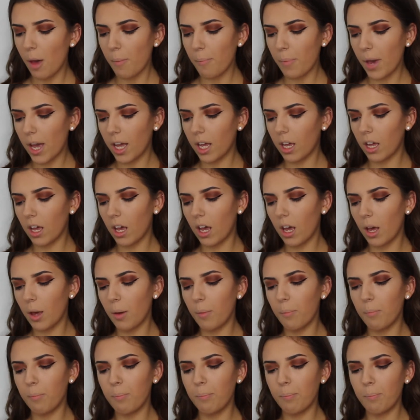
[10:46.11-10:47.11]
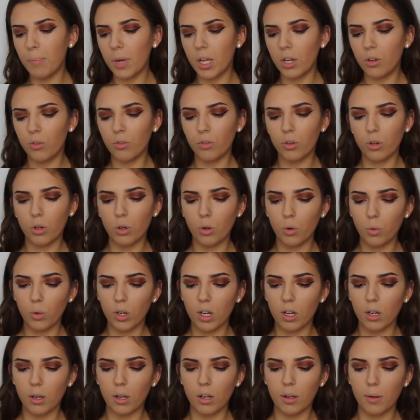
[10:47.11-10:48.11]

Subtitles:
Becca Mineral